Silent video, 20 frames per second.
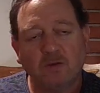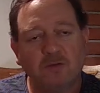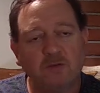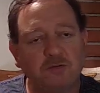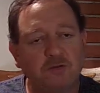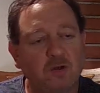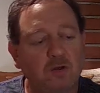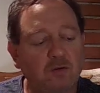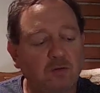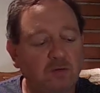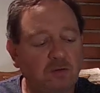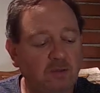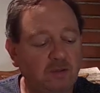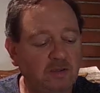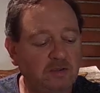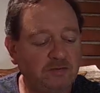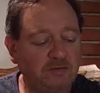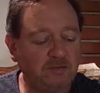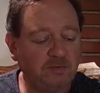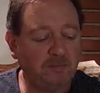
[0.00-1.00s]
So
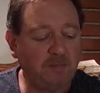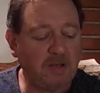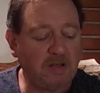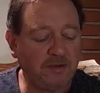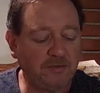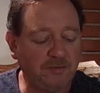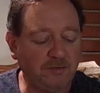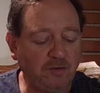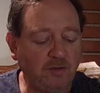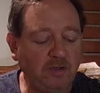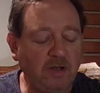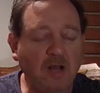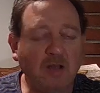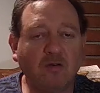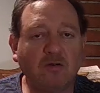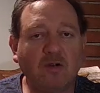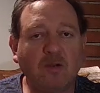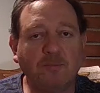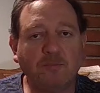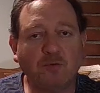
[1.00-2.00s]
it's about a
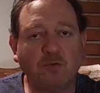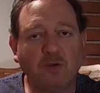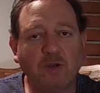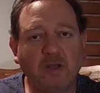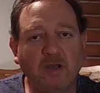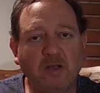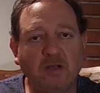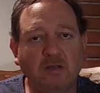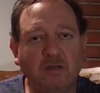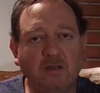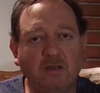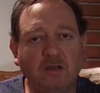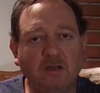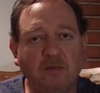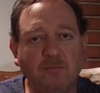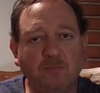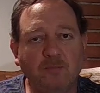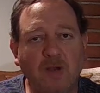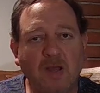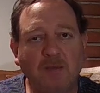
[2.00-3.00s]
$30 upgrade.
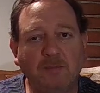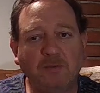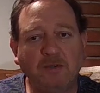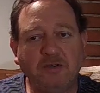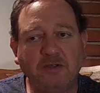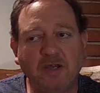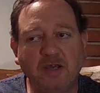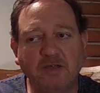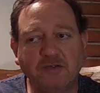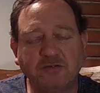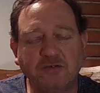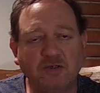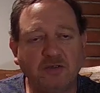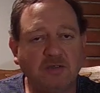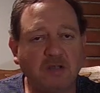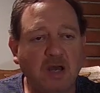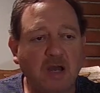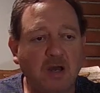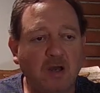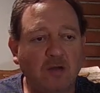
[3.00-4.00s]
It probably takes it
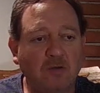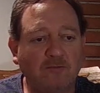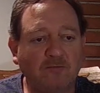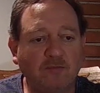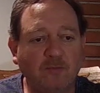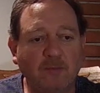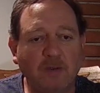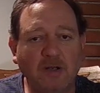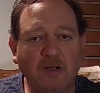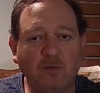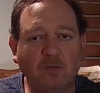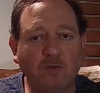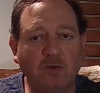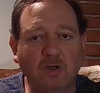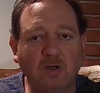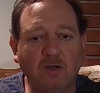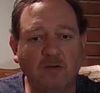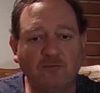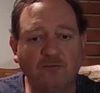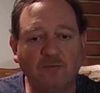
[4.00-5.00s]
down from
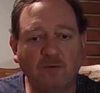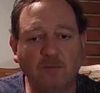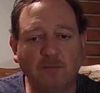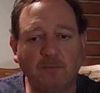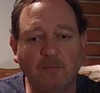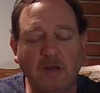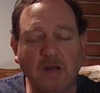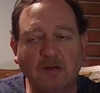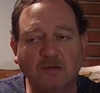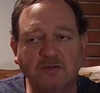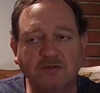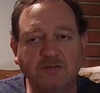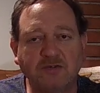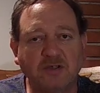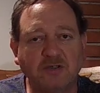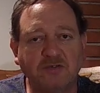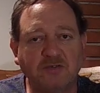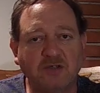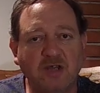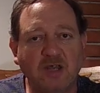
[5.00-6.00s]
anywhere from about
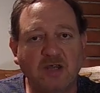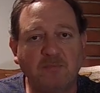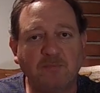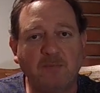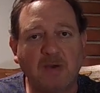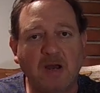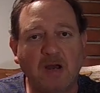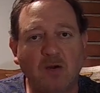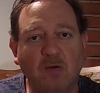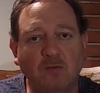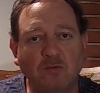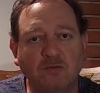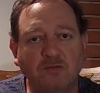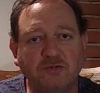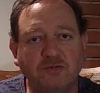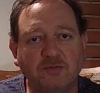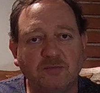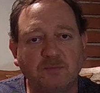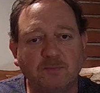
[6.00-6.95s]
6 to 8 pounds